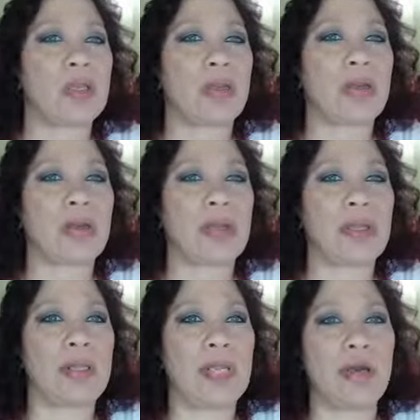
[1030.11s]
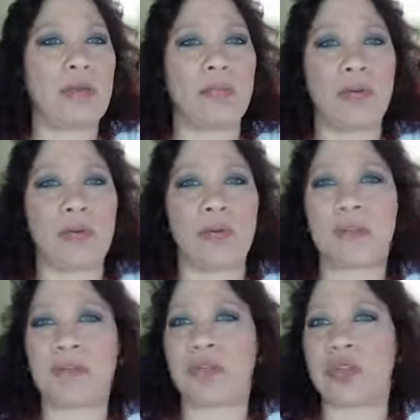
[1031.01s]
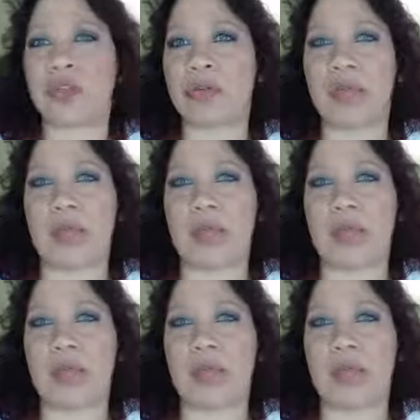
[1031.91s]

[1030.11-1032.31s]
We are in a Leo moon for 2